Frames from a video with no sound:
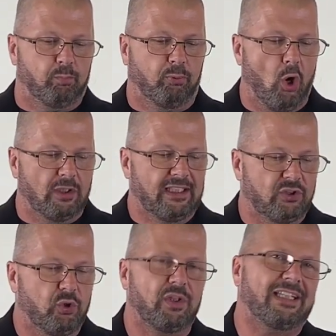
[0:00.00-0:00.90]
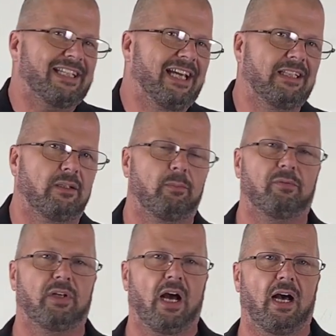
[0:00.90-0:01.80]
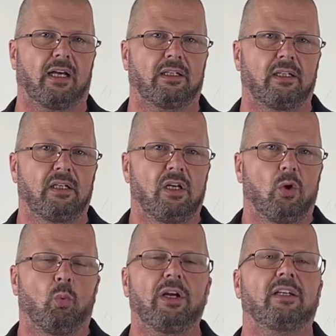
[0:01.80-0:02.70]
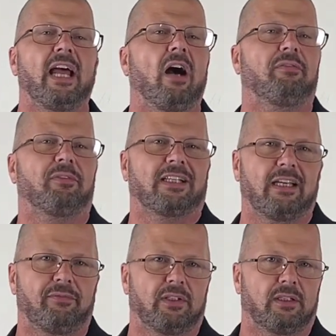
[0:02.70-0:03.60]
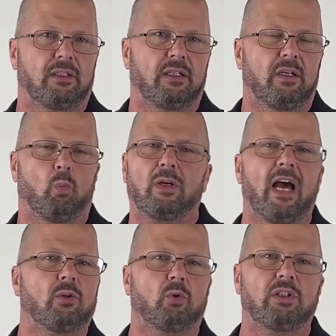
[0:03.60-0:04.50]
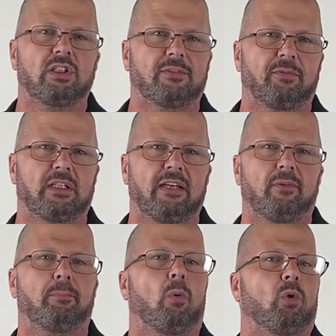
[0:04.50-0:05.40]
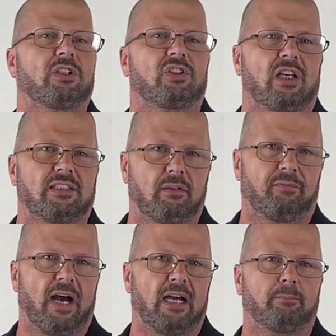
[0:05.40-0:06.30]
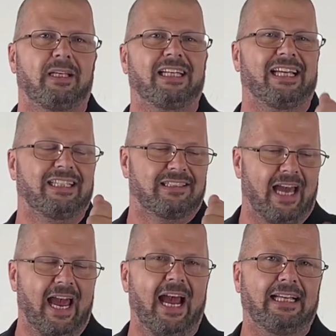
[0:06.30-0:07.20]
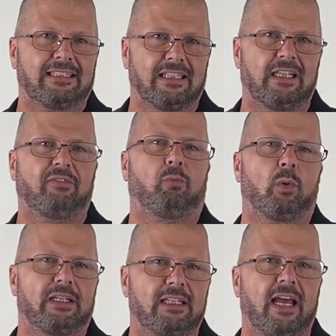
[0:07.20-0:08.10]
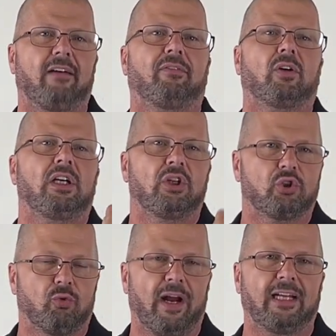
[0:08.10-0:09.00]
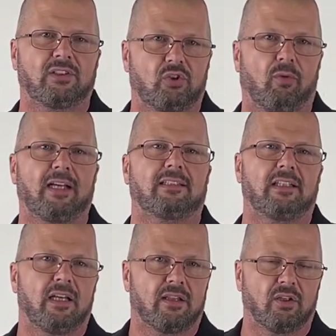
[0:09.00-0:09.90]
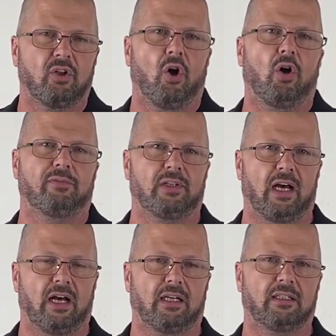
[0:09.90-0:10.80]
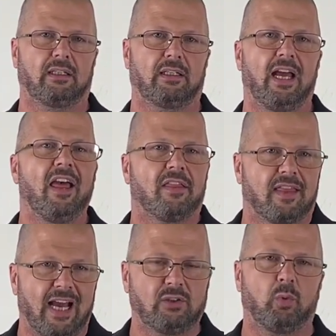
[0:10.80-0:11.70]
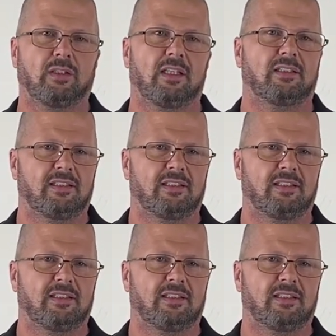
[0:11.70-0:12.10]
brought into the kingdom of God. We are now forgiven. We're not only just forgiven, but we're justified, meaning it's as if we never transgressed the law of God. That's what this